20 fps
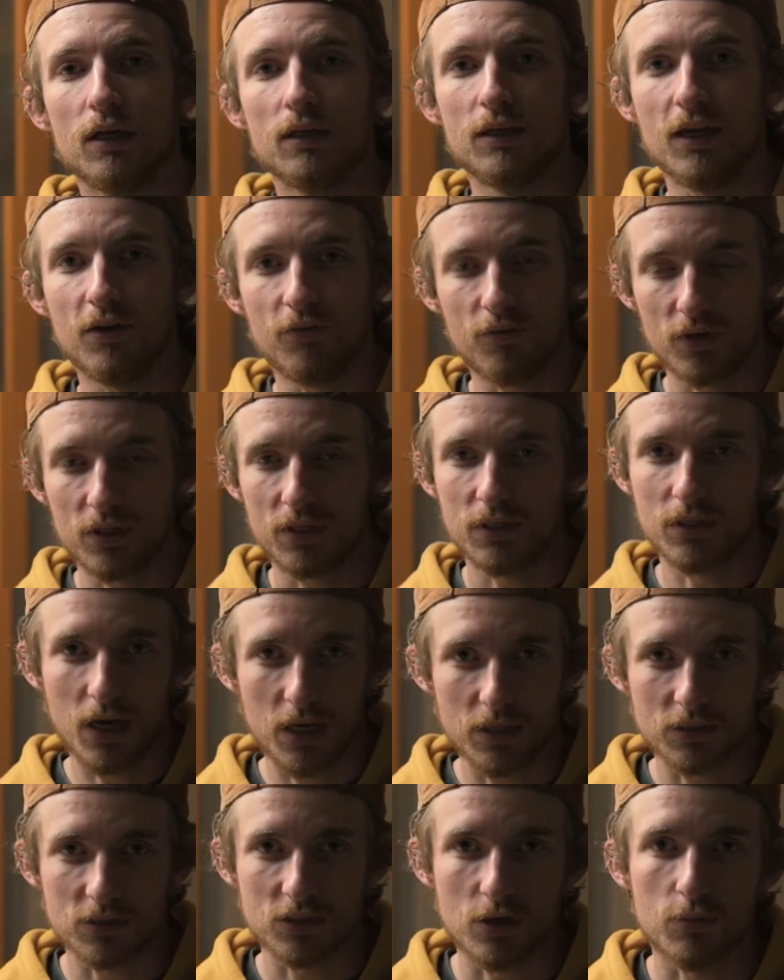definitely
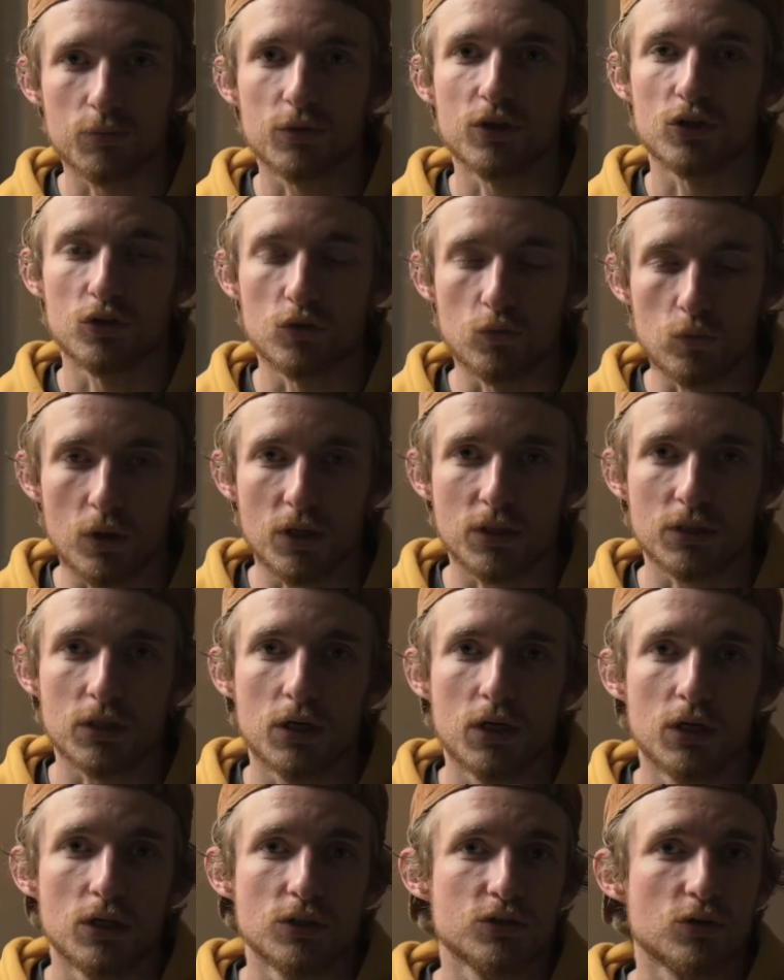not something you want.
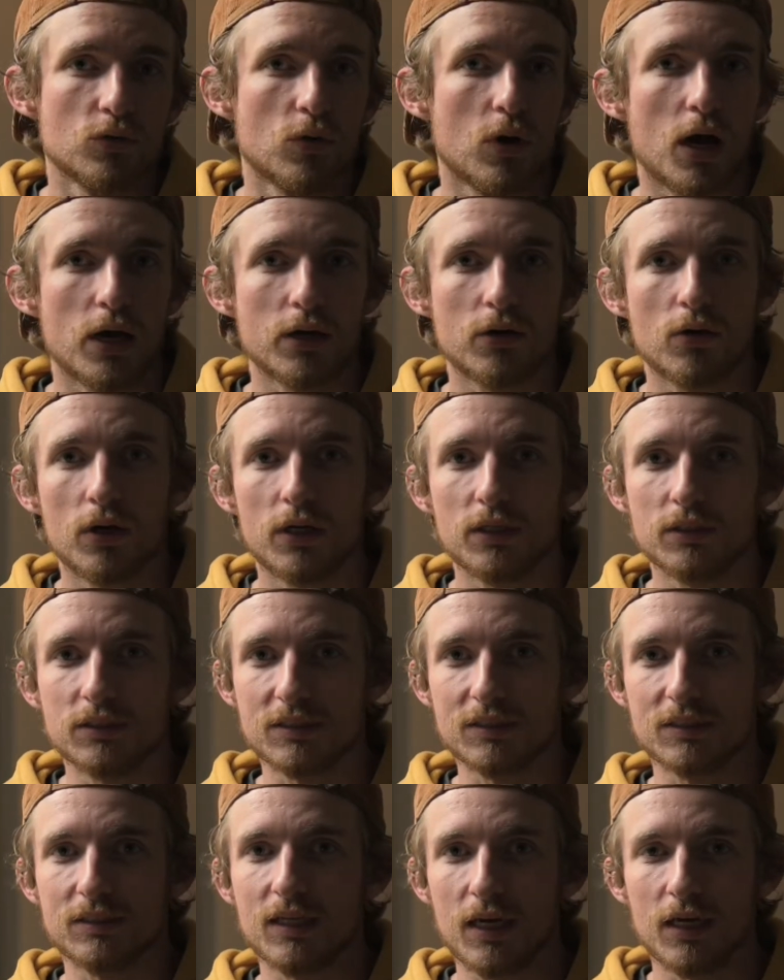So I go ahead and
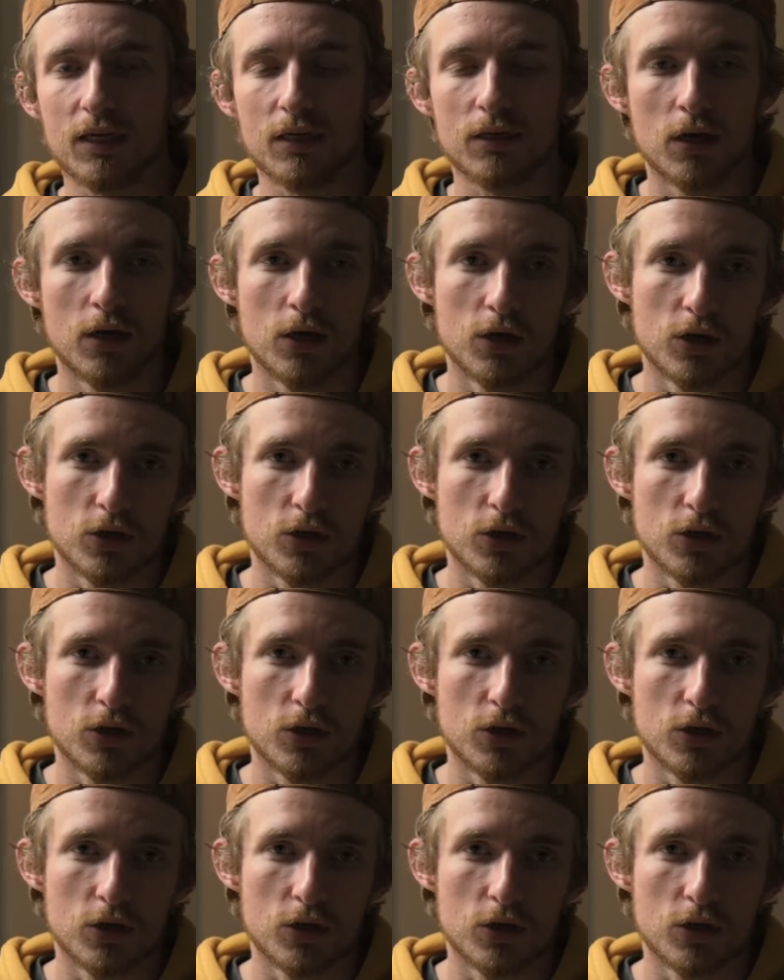stain